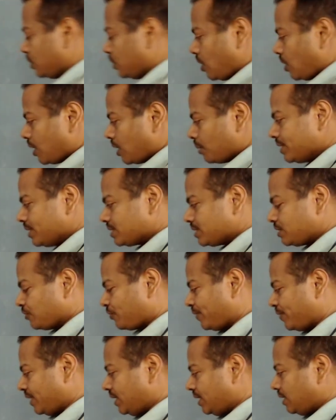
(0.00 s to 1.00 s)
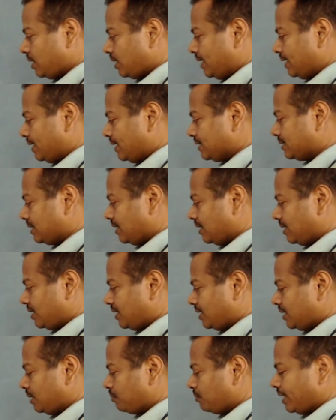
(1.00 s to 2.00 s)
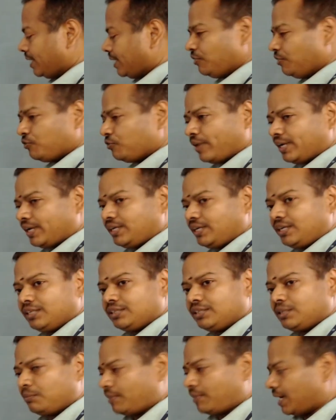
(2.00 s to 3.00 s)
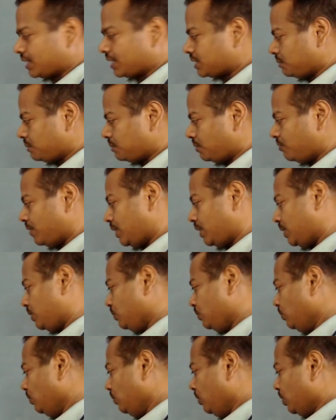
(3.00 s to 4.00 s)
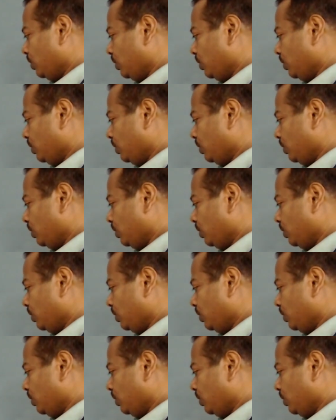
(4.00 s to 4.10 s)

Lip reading: Normalized field is written by finding the maximum value.